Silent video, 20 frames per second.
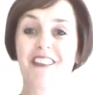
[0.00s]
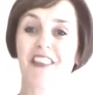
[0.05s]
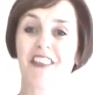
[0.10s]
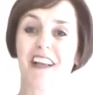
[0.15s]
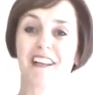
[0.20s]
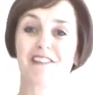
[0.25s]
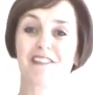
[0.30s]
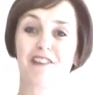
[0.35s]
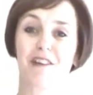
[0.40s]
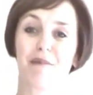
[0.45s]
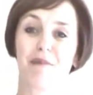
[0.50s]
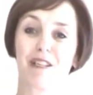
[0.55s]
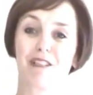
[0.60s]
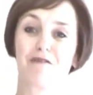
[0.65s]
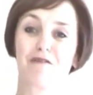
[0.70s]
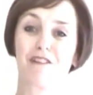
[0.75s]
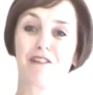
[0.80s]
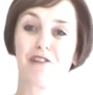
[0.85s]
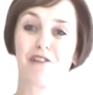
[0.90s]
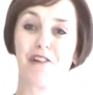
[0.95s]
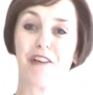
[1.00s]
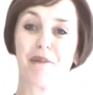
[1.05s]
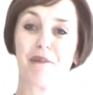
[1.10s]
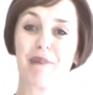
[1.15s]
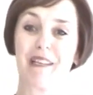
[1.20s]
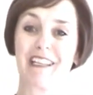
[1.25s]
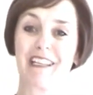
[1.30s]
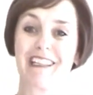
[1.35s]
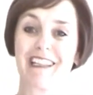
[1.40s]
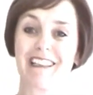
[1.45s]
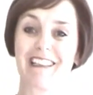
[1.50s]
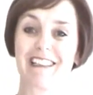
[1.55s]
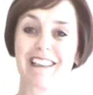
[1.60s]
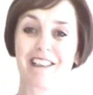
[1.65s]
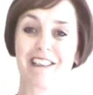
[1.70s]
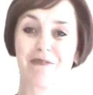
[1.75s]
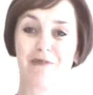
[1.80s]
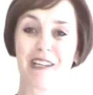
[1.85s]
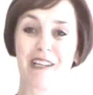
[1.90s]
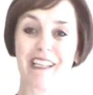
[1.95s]
Thanks so much for joining me again
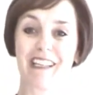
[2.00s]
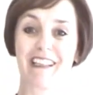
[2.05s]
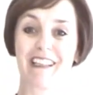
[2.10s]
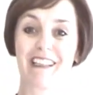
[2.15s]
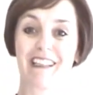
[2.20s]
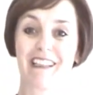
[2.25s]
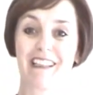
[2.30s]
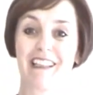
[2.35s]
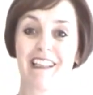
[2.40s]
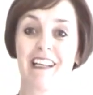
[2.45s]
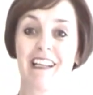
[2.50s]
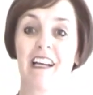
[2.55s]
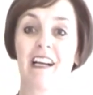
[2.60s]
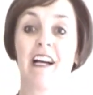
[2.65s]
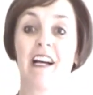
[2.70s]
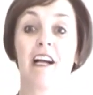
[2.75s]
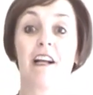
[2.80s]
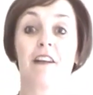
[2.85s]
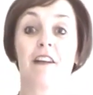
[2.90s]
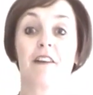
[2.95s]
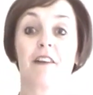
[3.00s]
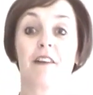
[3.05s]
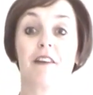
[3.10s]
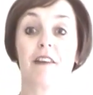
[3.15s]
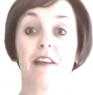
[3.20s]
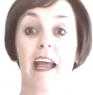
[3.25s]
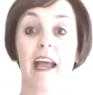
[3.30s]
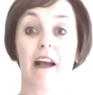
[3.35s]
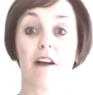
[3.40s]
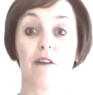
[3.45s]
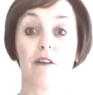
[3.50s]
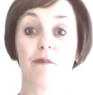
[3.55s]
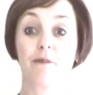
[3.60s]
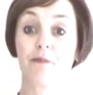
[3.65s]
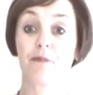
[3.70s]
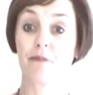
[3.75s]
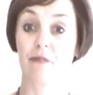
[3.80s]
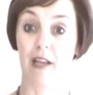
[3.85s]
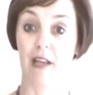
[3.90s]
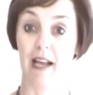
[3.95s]
this week. Now,
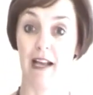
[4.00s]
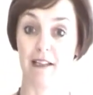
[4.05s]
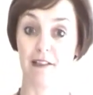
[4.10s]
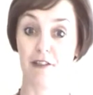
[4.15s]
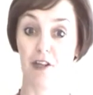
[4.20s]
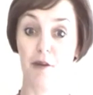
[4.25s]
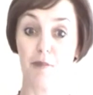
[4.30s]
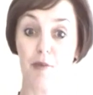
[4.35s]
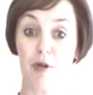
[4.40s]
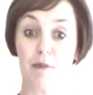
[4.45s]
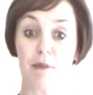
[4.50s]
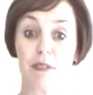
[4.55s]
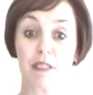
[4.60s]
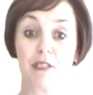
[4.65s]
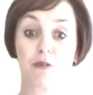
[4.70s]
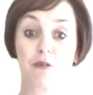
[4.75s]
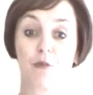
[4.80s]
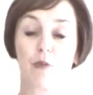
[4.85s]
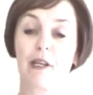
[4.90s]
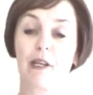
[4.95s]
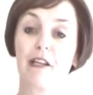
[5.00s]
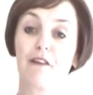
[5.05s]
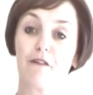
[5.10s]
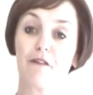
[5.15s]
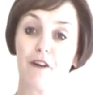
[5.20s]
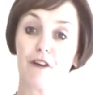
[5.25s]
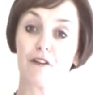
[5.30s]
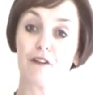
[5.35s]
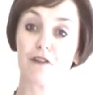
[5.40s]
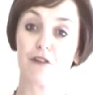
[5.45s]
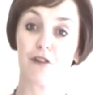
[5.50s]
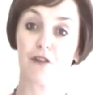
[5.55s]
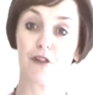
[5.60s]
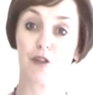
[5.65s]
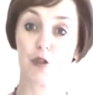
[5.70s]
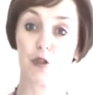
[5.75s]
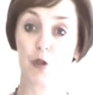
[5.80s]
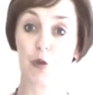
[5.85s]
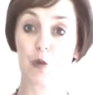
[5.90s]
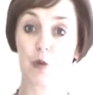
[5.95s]
as I promised, we're going to focus on
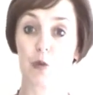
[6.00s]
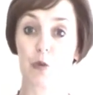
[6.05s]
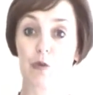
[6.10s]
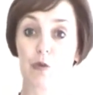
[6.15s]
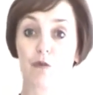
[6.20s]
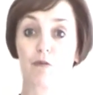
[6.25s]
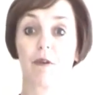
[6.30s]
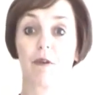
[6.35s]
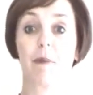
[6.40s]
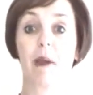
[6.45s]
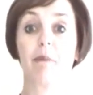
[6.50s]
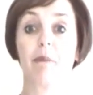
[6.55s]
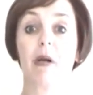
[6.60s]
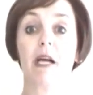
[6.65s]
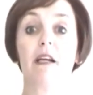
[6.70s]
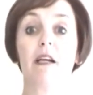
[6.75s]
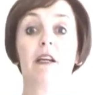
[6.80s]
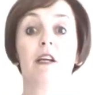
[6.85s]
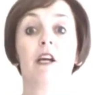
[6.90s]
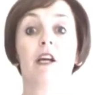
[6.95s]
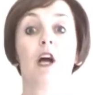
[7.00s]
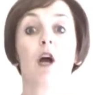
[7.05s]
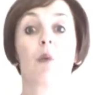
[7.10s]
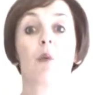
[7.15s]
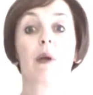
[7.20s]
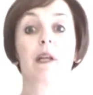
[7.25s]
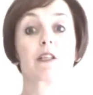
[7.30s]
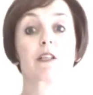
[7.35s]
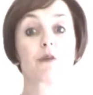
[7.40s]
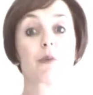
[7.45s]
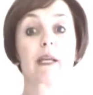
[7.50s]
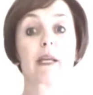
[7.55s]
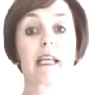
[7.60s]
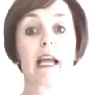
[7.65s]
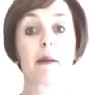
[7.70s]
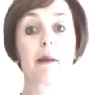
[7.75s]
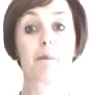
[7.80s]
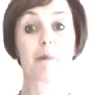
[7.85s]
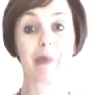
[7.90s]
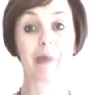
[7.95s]
the tools. Remember, we're doing
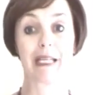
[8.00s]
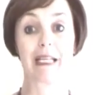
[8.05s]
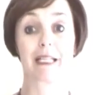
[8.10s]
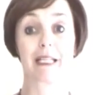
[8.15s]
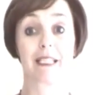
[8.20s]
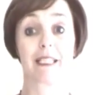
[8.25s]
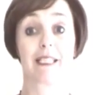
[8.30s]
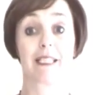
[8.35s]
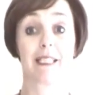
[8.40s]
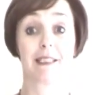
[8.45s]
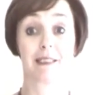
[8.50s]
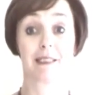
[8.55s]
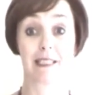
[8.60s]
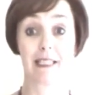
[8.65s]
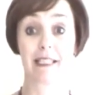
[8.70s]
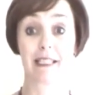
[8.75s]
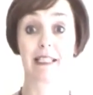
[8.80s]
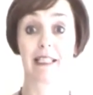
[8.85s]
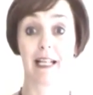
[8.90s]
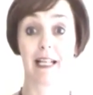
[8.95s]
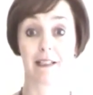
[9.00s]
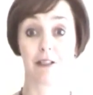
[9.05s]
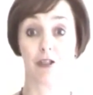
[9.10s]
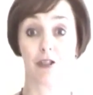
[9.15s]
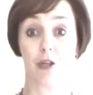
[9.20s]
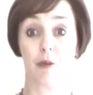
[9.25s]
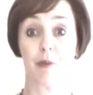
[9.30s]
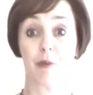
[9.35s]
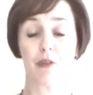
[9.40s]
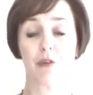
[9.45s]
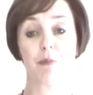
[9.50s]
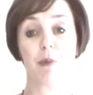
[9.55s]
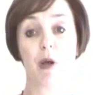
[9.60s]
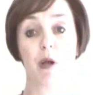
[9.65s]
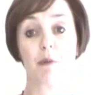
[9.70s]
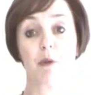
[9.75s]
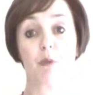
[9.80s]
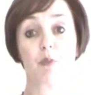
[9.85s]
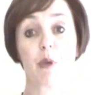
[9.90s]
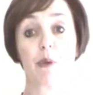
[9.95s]
a bigger declutter job at the
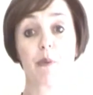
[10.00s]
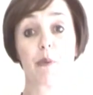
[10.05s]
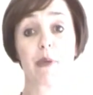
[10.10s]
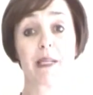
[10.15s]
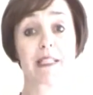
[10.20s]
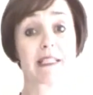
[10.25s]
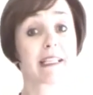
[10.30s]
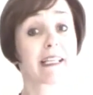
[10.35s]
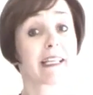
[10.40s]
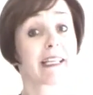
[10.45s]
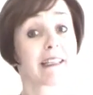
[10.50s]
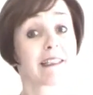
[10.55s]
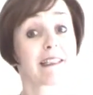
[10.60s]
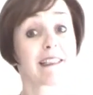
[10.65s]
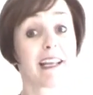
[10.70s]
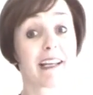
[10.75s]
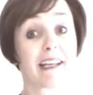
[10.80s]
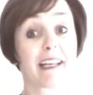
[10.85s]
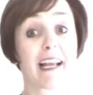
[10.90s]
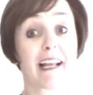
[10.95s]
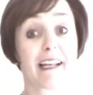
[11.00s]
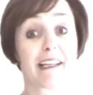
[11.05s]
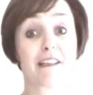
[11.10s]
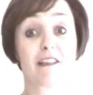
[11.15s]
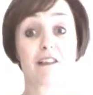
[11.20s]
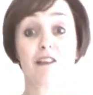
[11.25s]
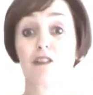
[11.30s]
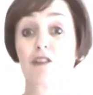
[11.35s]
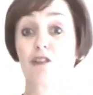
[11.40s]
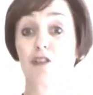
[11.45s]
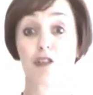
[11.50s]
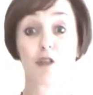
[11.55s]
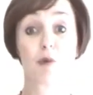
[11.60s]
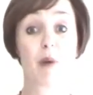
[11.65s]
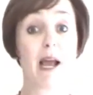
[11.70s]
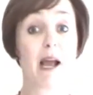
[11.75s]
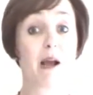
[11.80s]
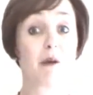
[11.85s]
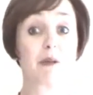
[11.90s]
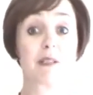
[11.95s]
moment where we're dedicating 2
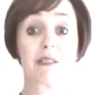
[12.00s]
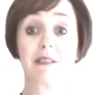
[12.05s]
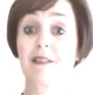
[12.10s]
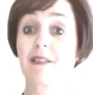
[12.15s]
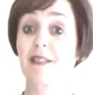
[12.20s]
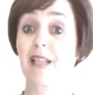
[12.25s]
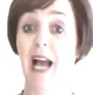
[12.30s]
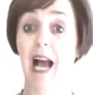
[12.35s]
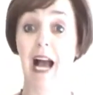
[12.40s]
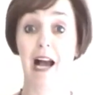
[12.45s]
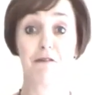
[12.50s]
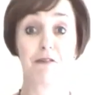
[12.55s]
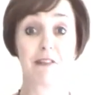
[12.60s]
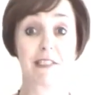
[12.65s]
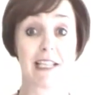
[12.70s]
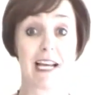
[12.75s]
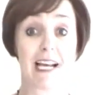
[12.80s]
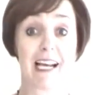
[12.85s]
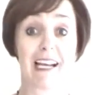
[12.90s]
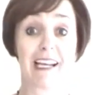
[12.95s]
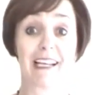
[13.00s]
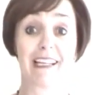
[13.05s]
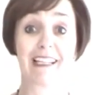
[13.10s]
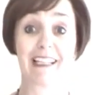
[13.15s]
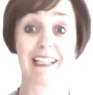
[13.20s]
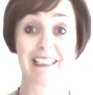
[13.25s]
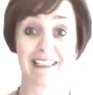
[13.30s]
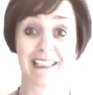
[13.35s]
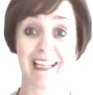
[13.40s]
hours, half a day.